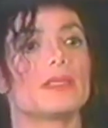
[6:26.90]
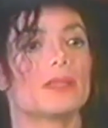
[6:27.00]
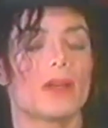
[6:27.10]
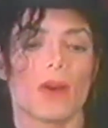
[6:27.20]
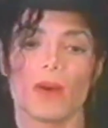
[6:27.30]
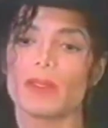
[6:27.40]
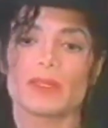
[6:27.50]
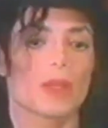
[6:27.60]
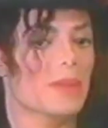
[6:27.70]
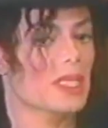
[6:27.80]

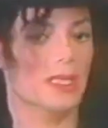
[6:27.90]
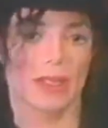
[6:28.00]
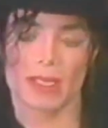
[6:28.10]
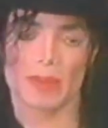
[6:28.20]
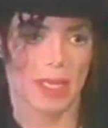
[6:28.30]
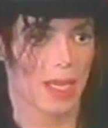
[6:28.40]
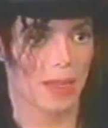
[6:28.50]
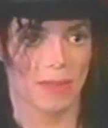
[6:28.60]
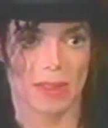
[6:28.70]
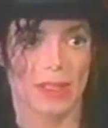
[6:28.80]
no mysterious behavior.